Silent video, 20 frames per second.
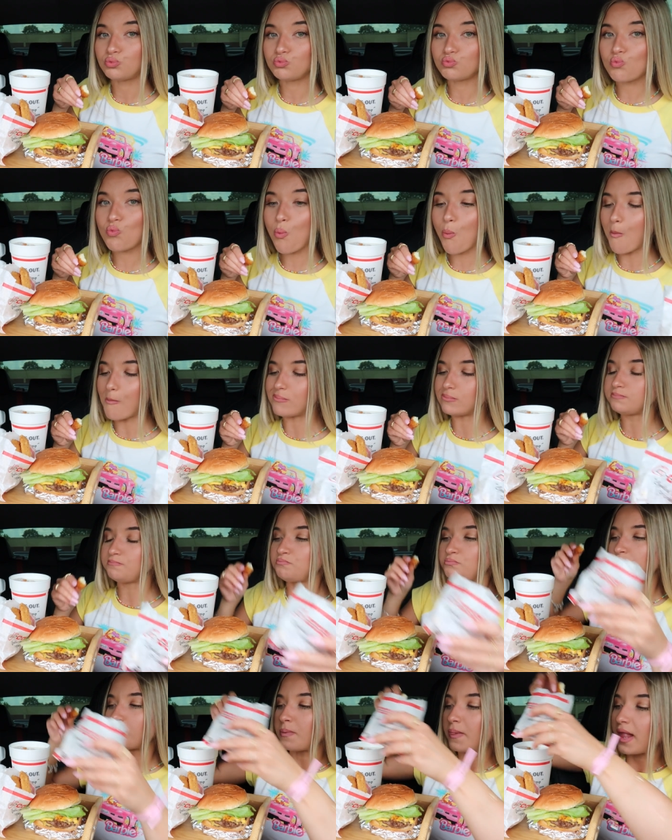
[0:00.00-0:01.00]

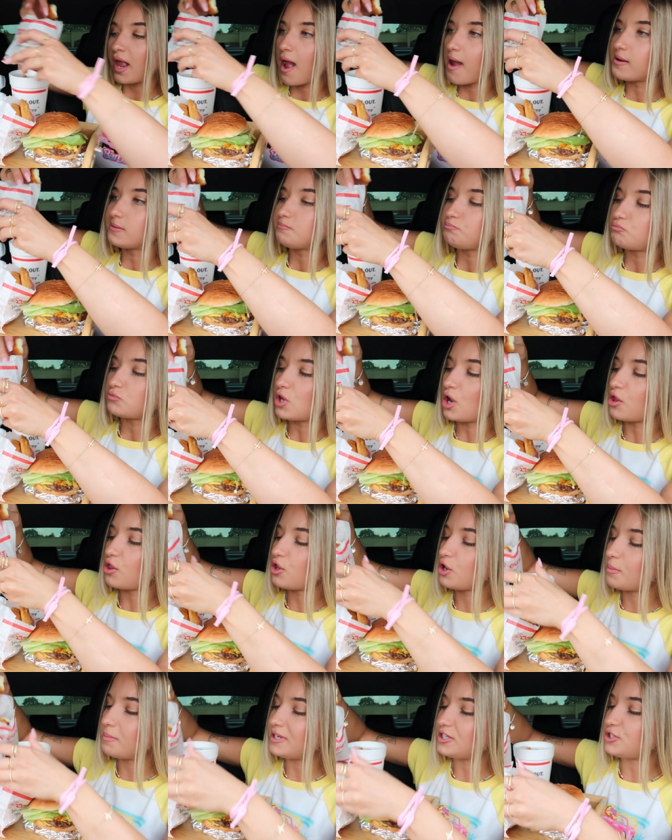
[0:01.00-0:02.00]
They're a
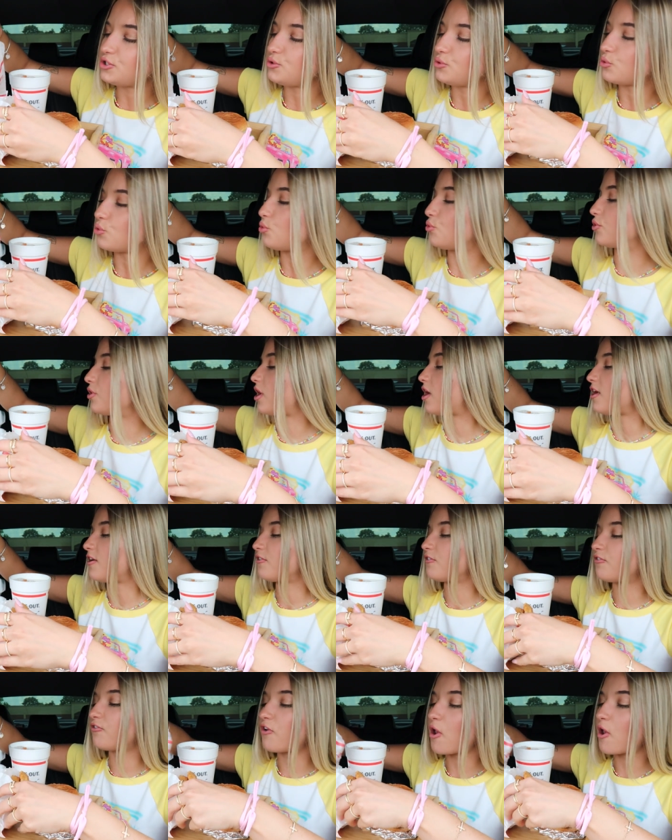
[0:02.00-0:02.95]
little bit too cooled off.